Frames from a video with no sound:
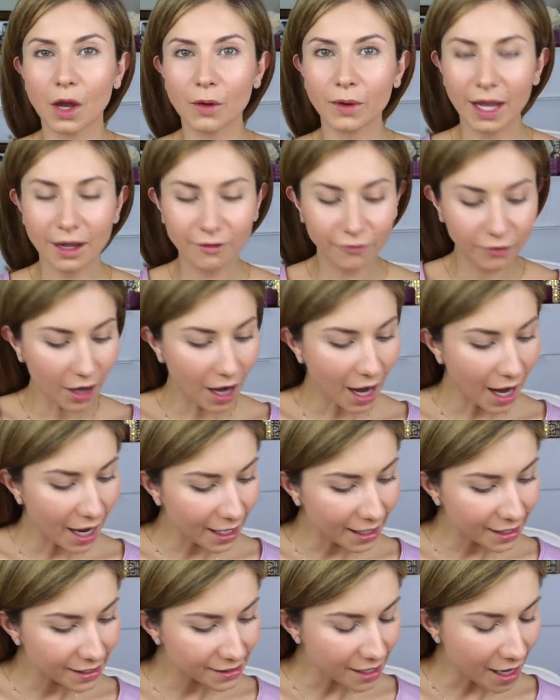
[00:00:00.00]
Okay, for
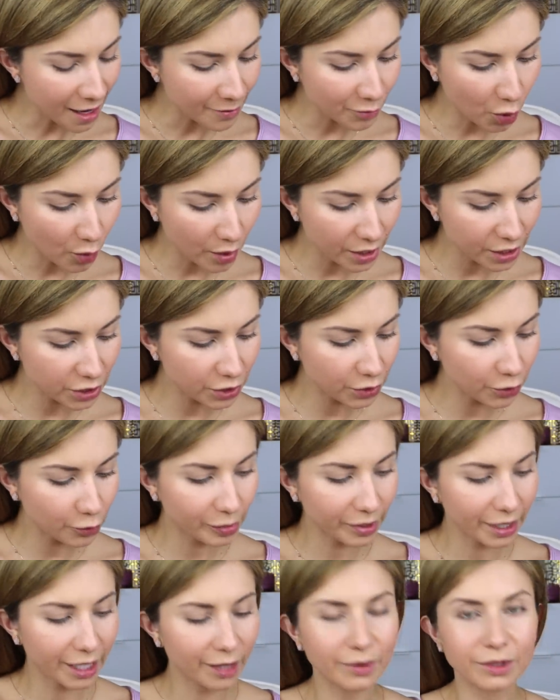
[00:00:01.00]
eyes, I'm going to
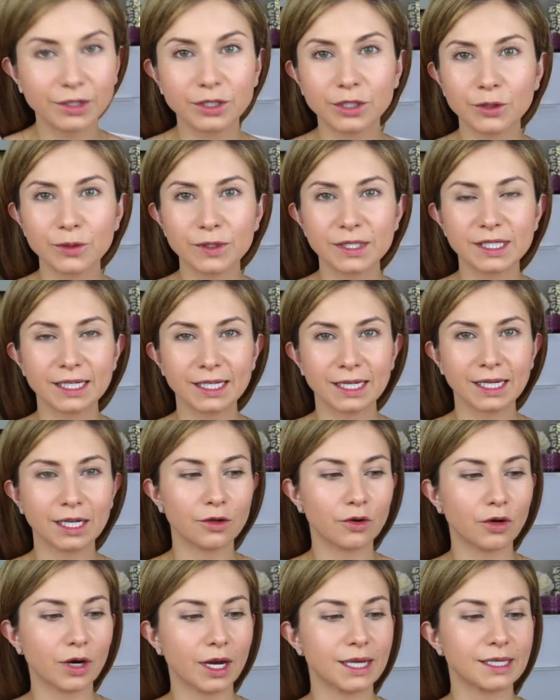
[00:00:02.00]
play with two Sydney
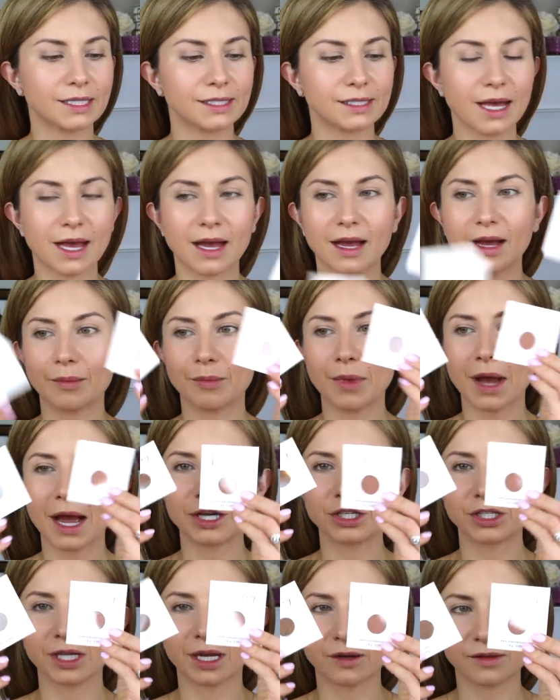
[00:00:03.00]
and Grace uh,
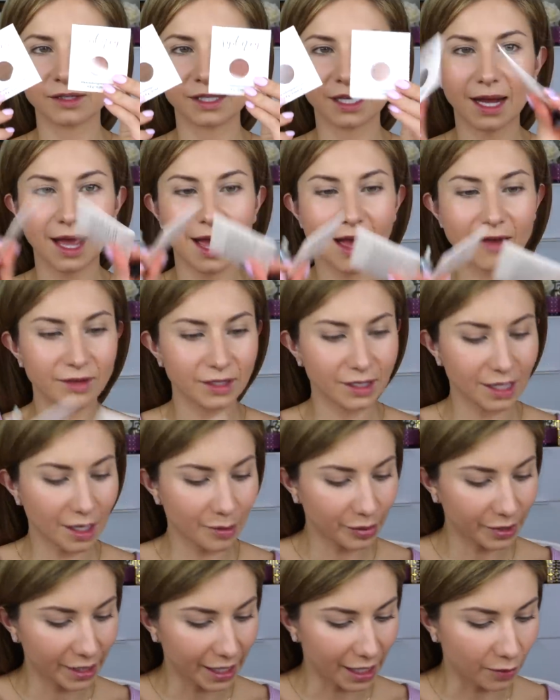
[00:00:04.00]
eyeshadows that I haven't
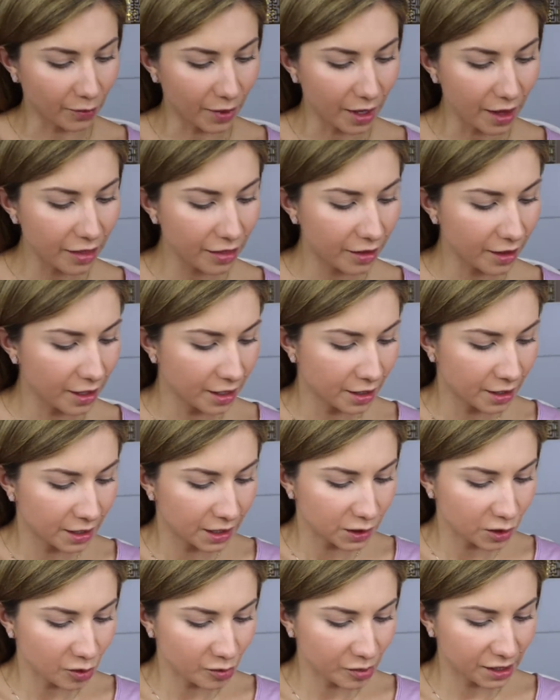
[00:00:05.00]
yet played with.
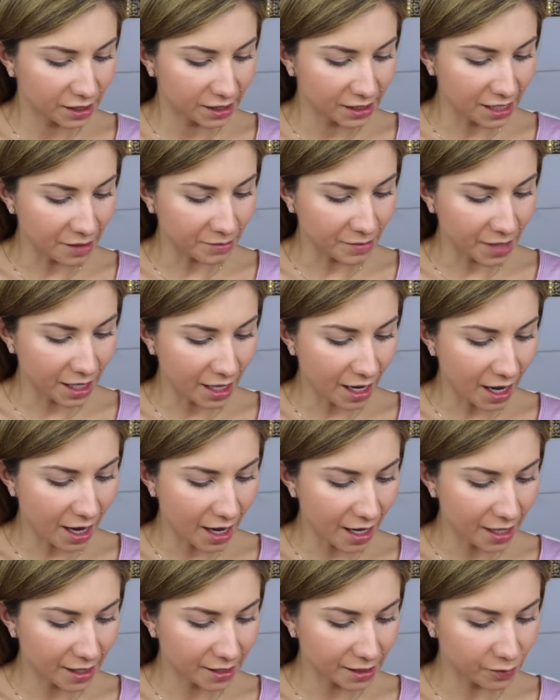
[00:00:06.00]
So I'm gonna set my
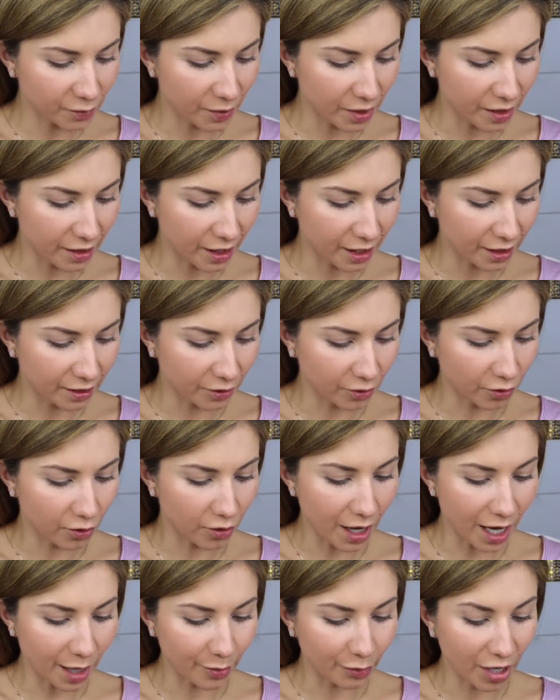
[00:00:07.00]
eyes with a
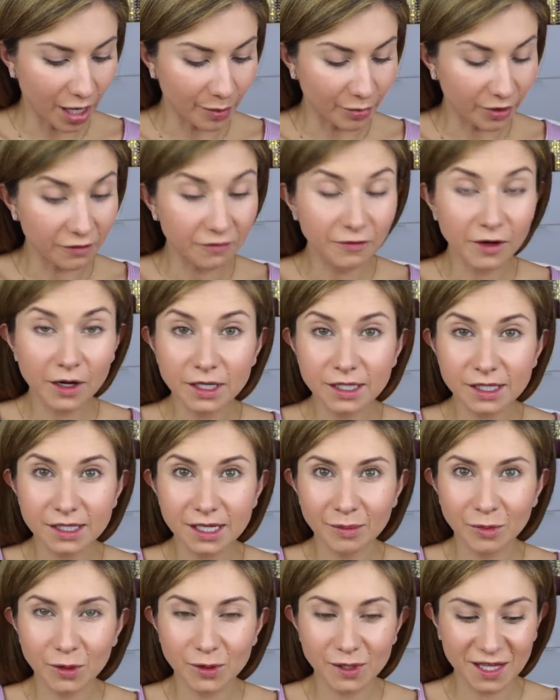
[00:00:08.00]
little eye primer
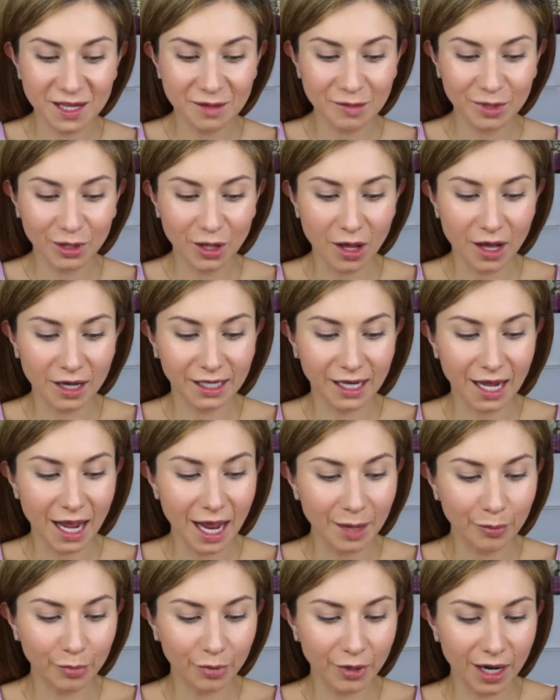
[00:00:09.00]
first. I'm using the Milani
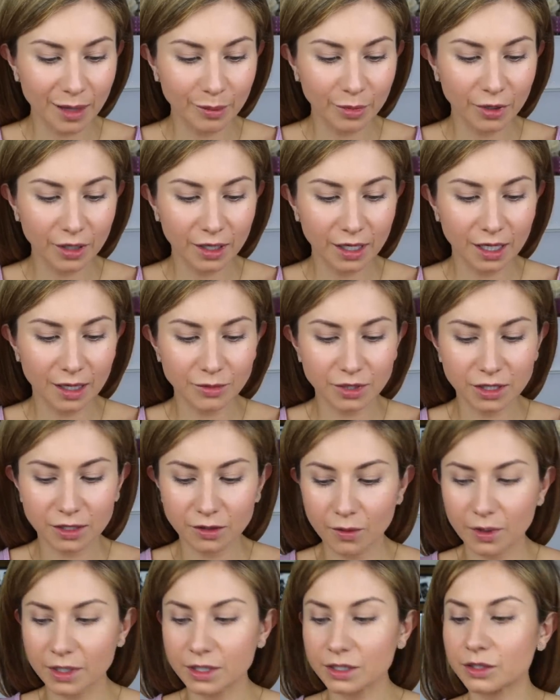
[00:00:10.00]
Eye Primer, and I'm just
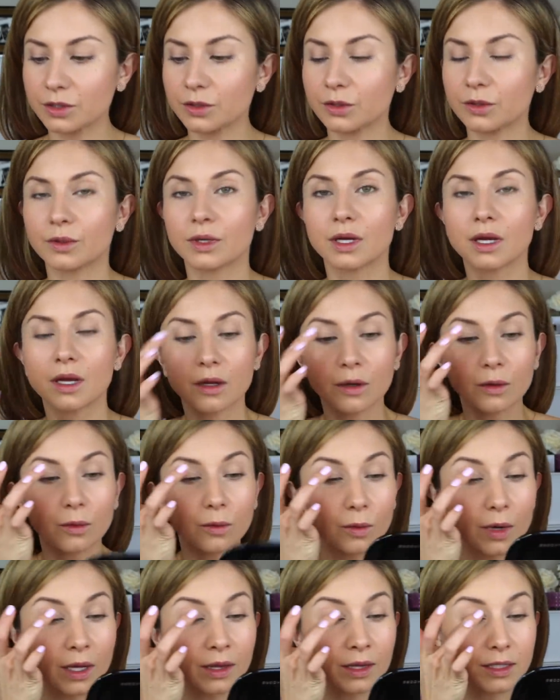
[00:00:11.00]
going to
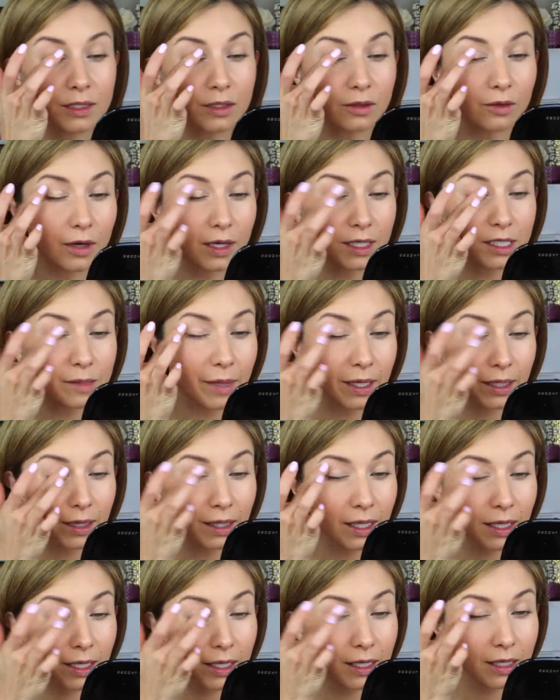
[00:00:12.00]
run this across my
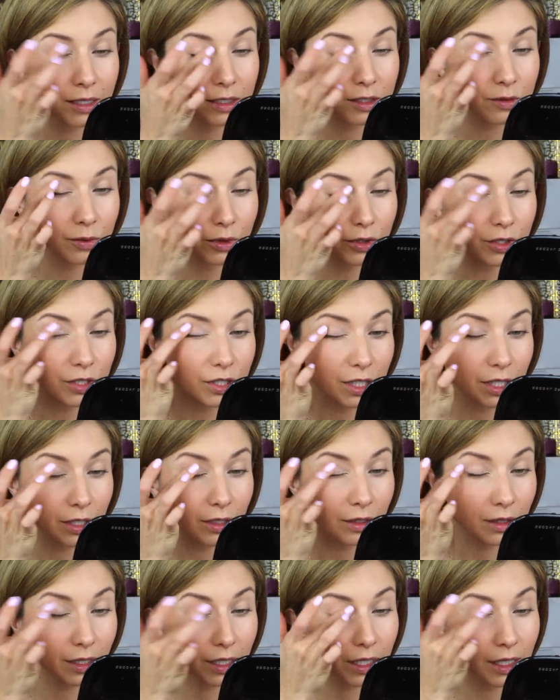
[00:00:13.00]
lids real
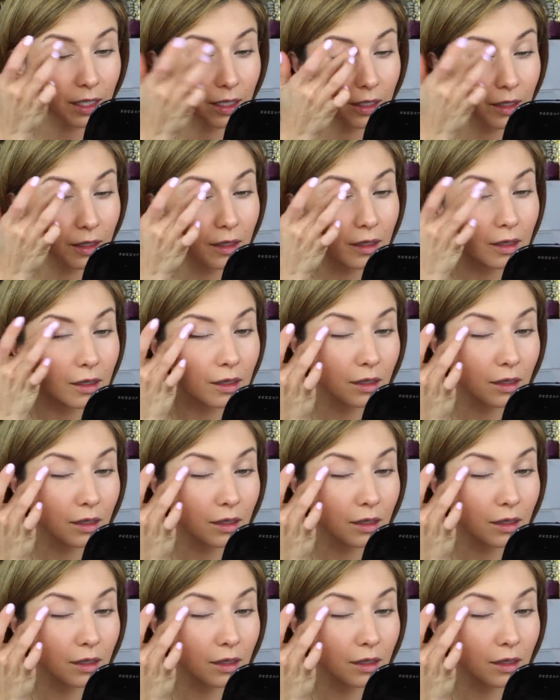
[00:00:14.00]
sheerly.